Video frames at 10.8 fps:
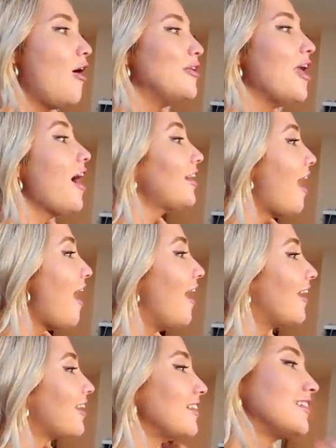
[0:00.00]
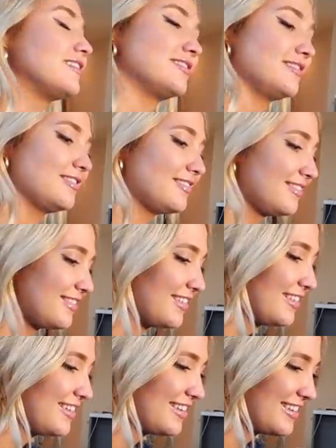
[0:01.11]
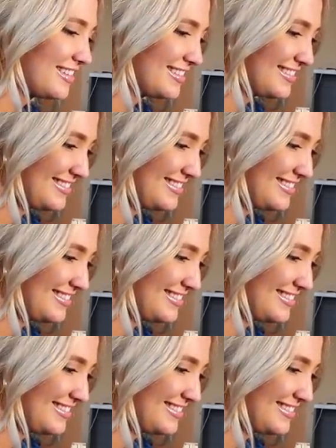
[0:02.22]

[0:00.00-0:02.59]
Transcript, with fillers: Oh, knock knock. Be like, who's there, bitch?